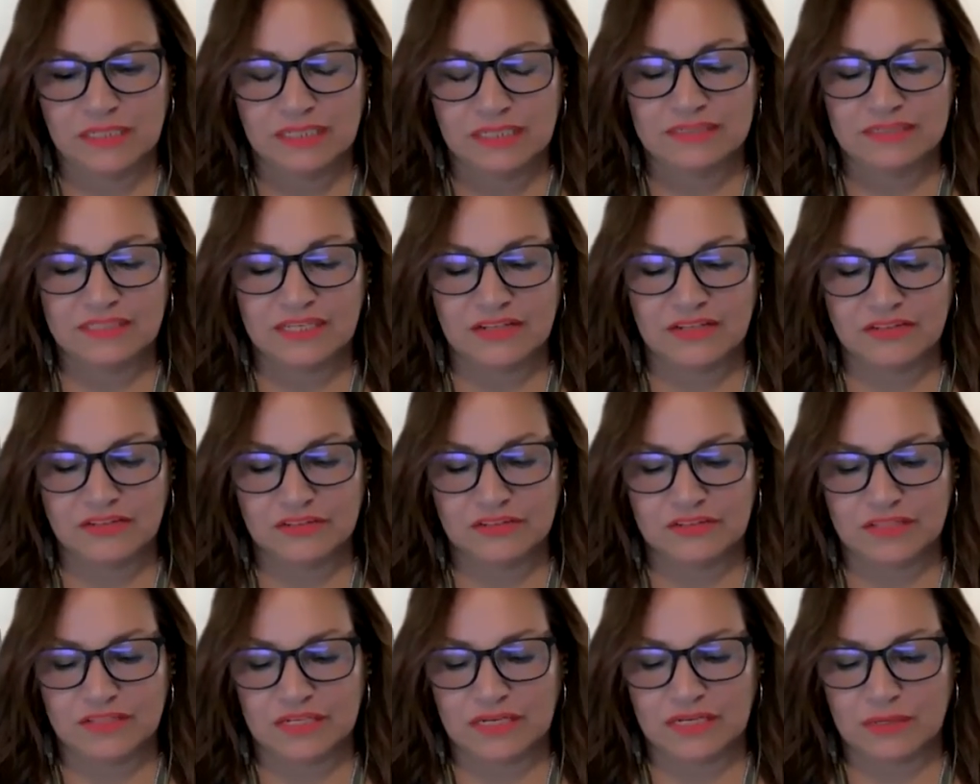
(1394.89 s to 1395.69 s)
The other
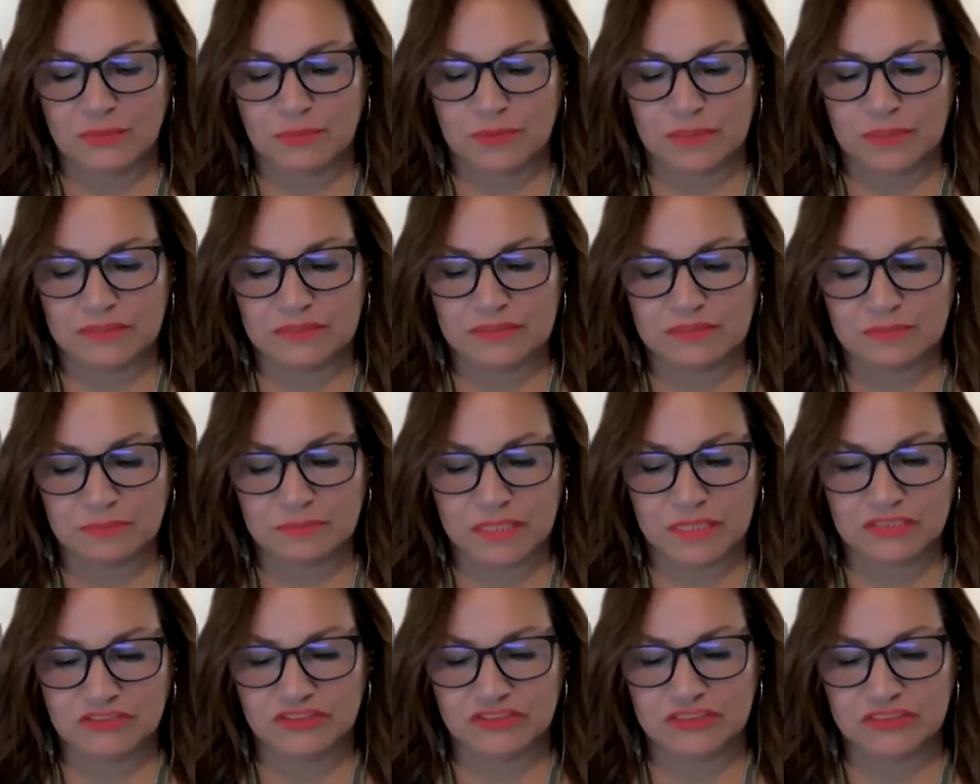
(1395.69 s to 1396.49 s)
thing I wanted to
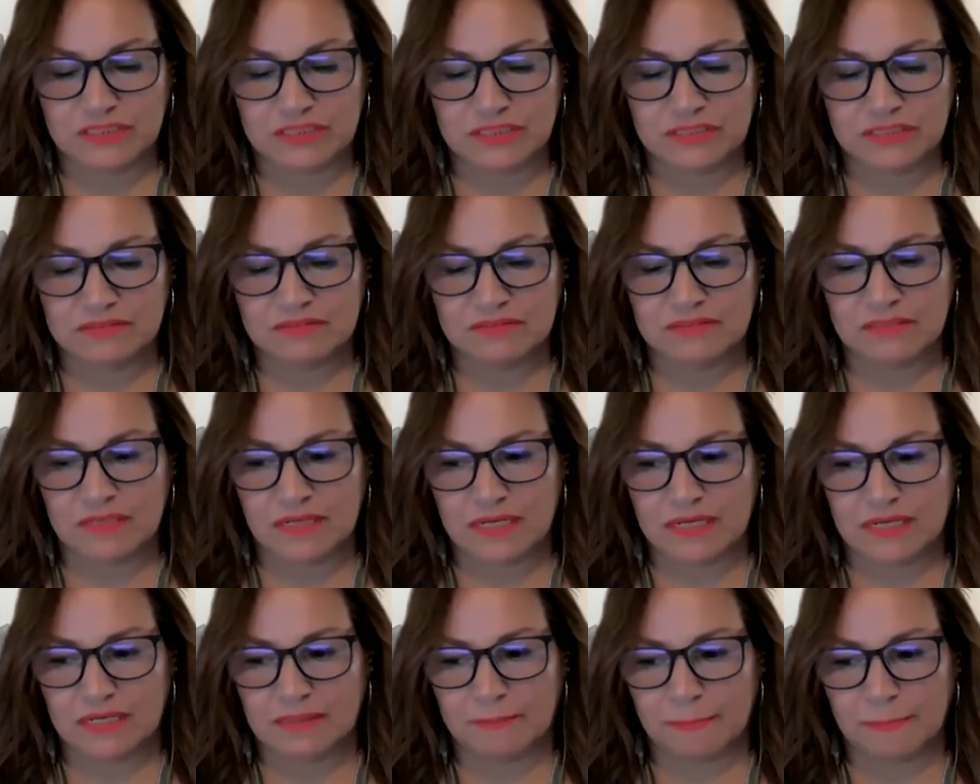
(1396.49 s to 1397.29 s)
mention is
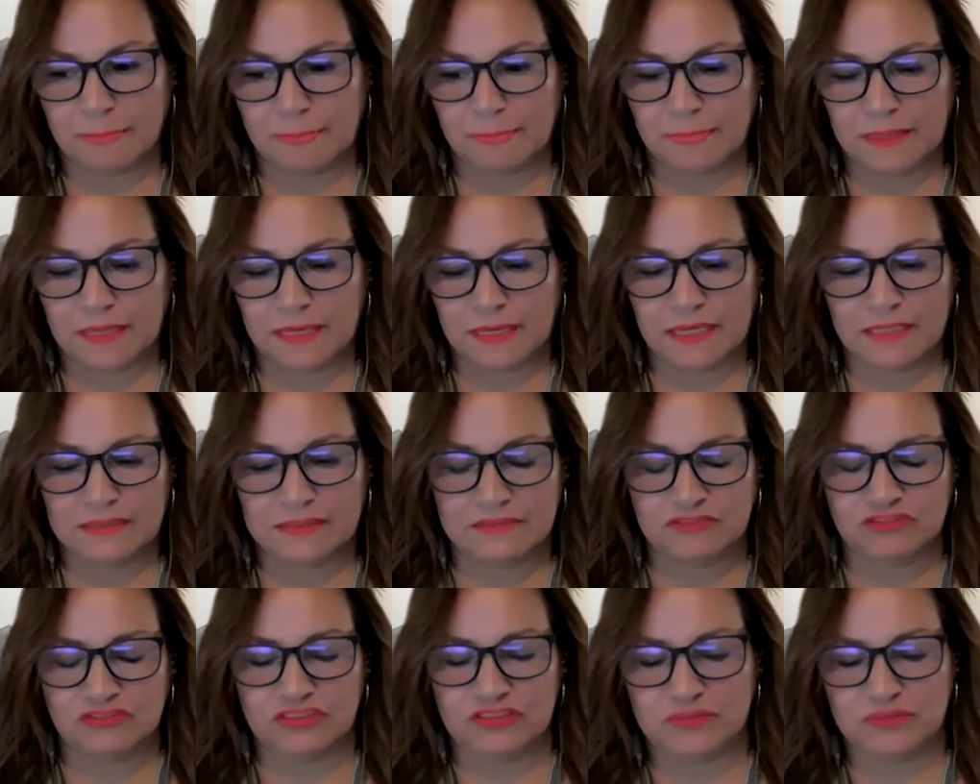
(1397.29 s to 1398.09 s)
that I
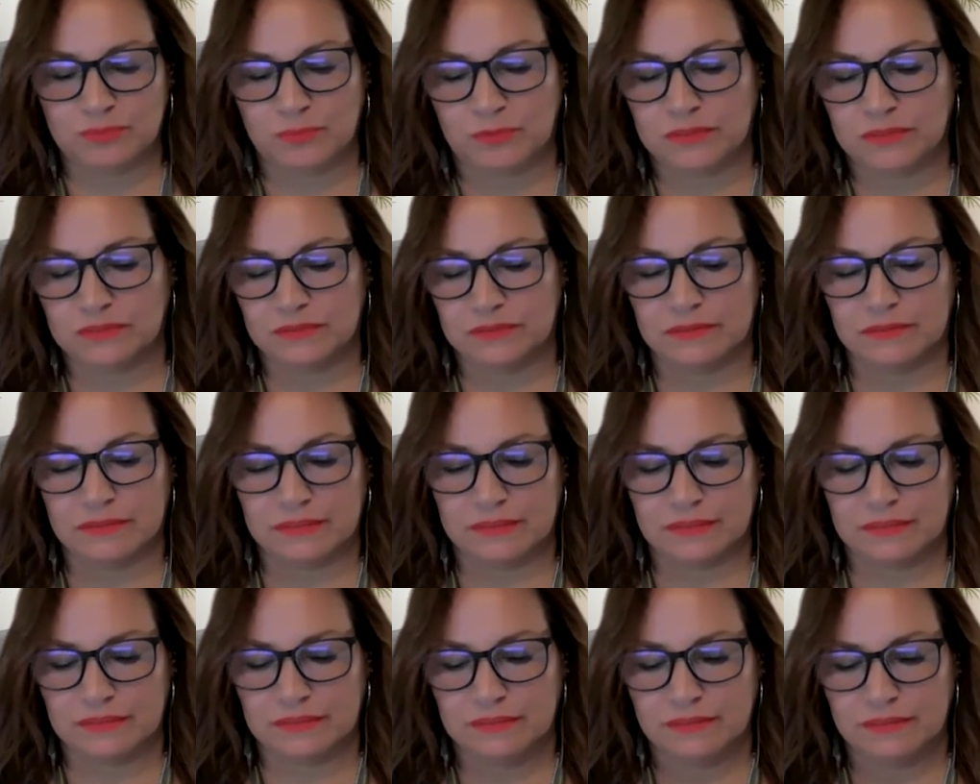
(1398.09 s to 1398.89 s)
just won
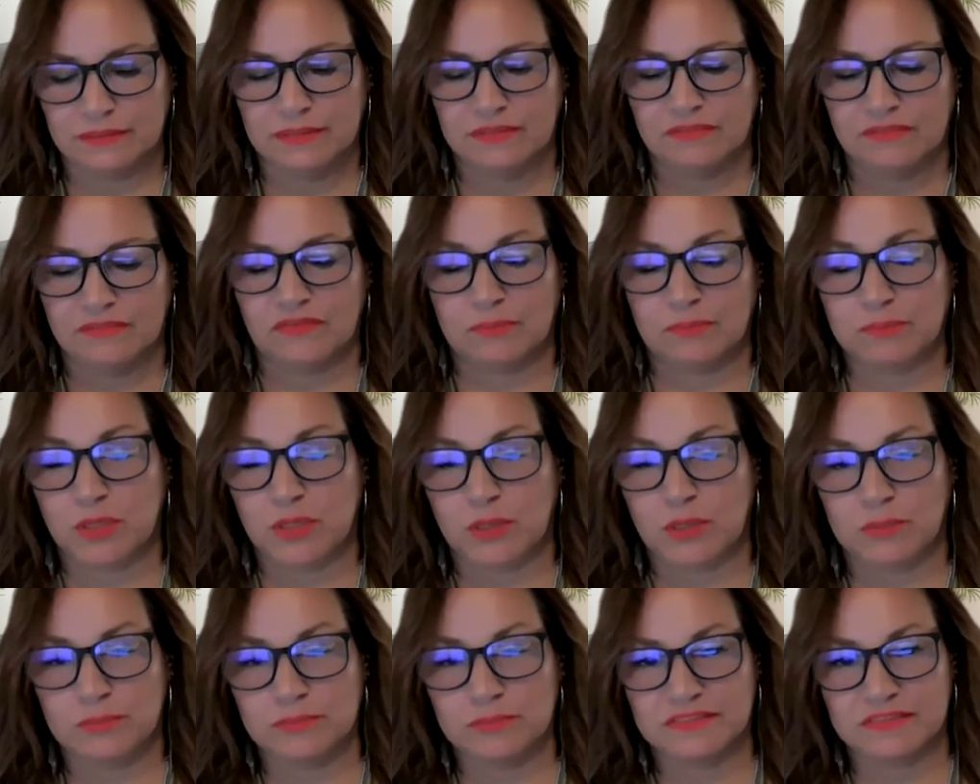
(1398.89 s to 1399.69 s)
the from
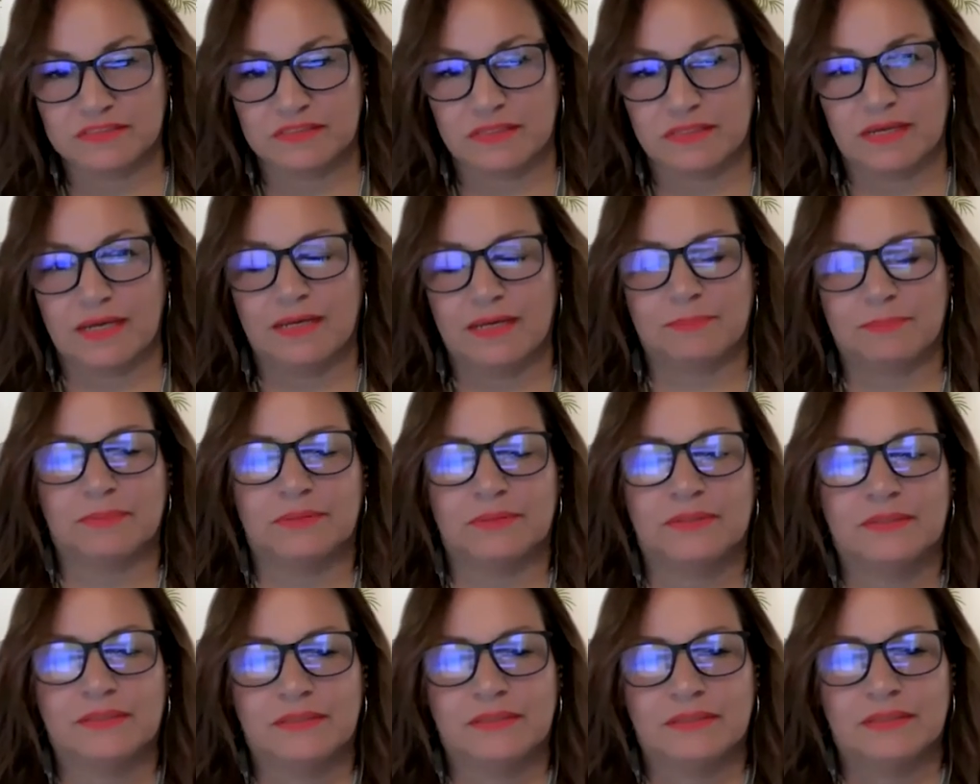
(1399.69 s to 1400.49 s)
HomeSnap
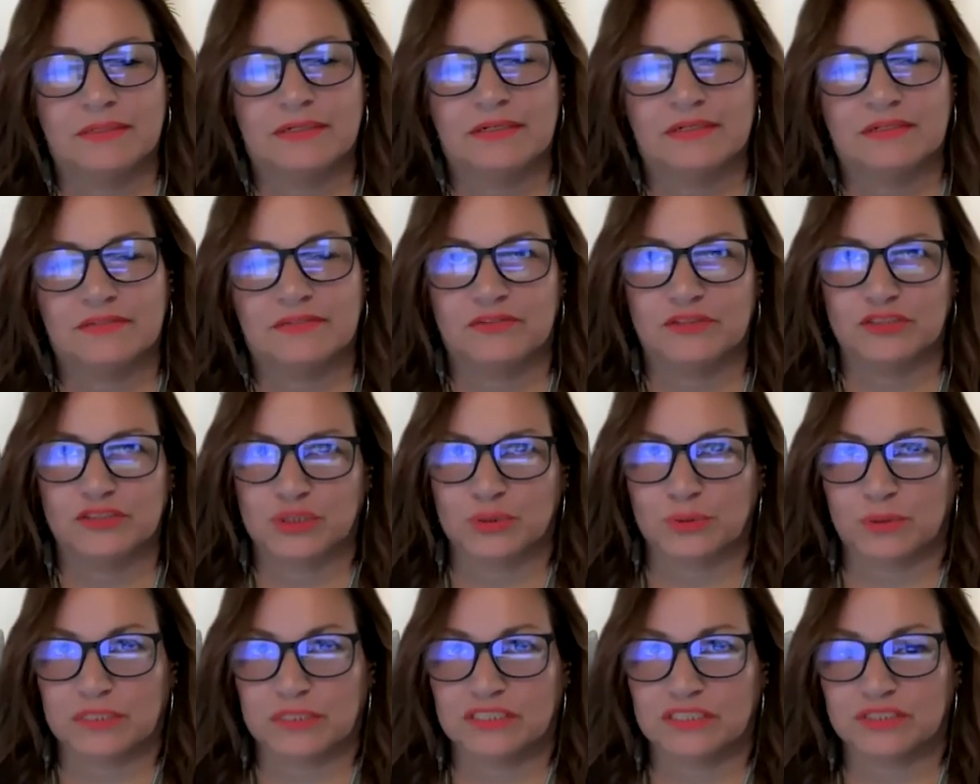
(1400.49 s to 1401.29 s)
for
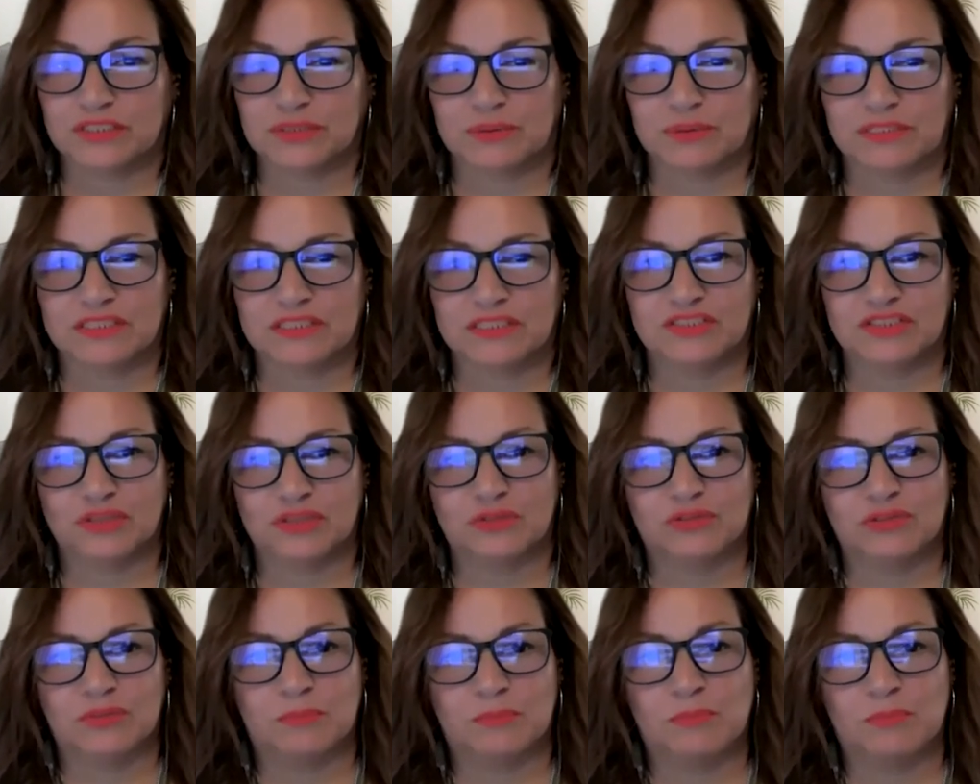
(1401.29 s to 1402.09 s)
twenty
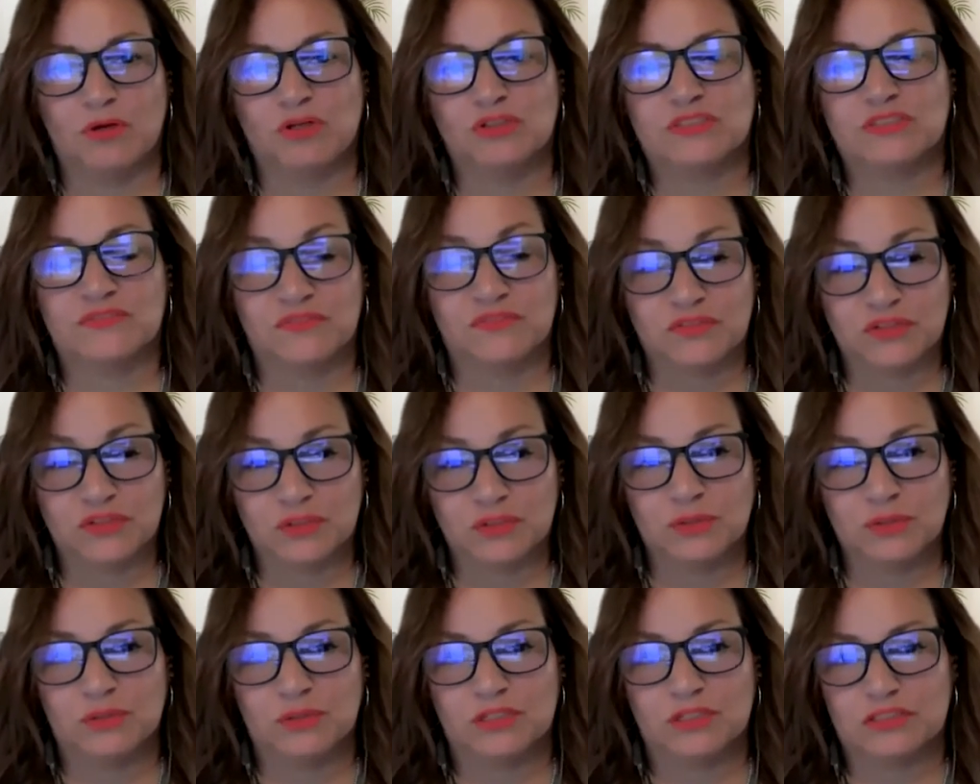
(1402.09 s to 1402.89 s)
twenty-two, the most
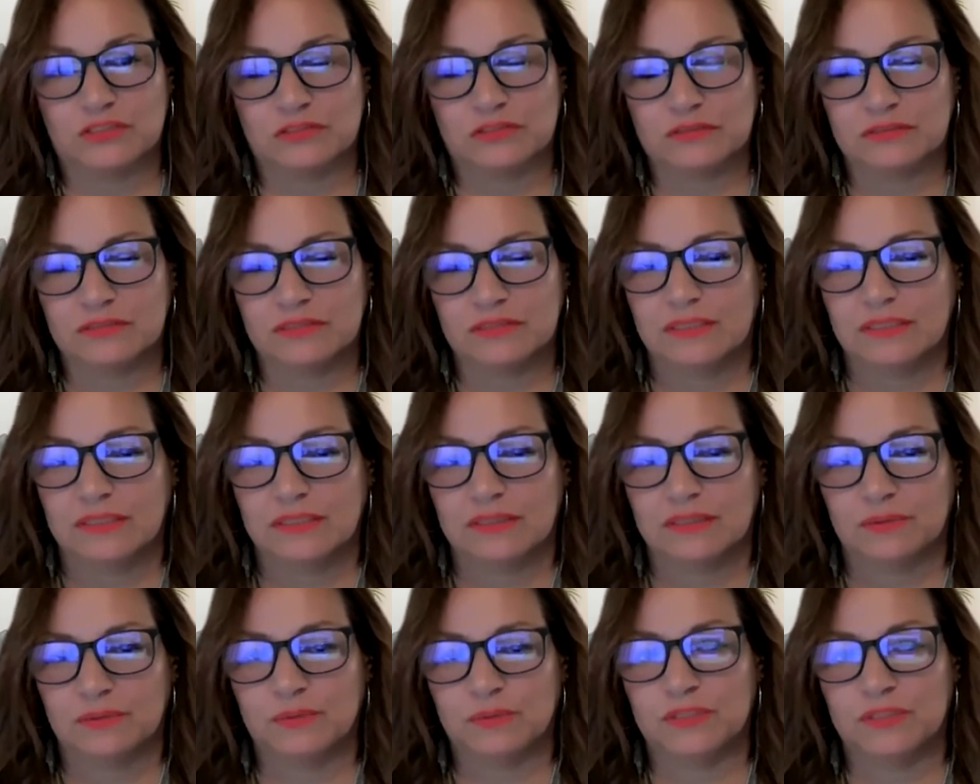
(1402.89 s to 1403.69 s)
viewer
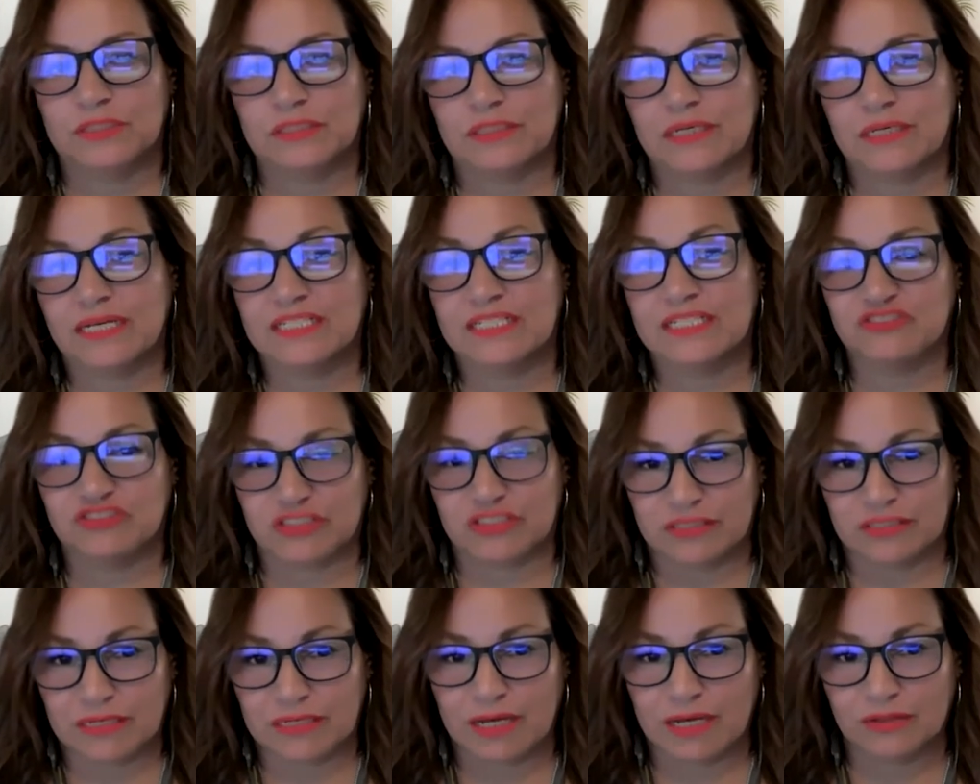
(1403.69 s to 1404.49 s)
we're
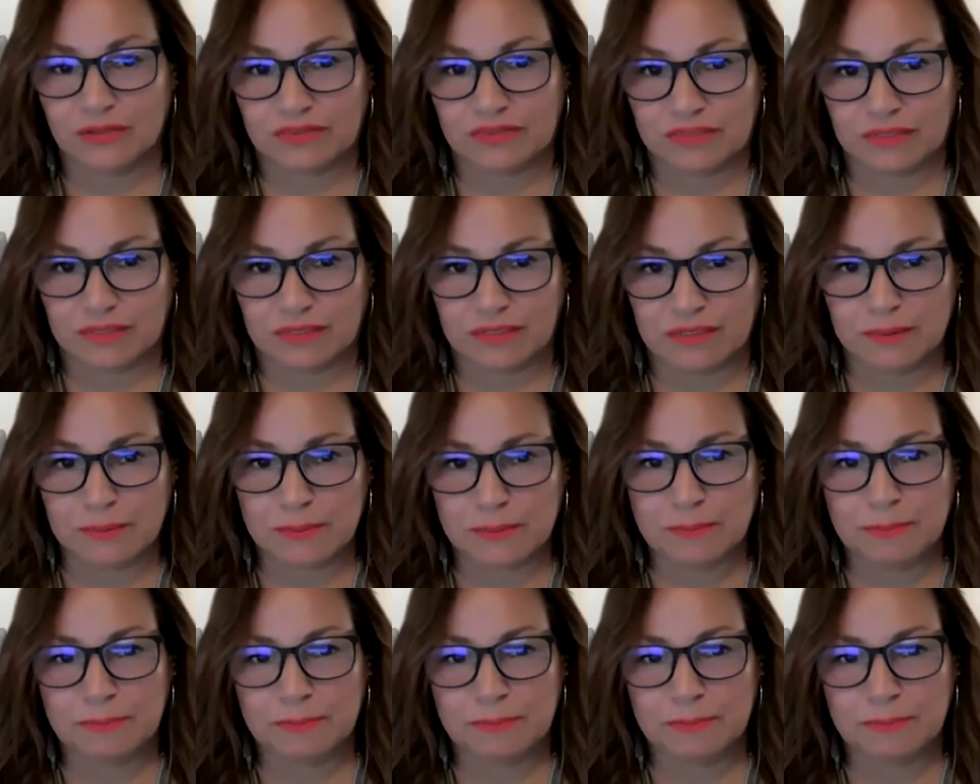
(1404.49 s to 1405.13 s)
agent out there.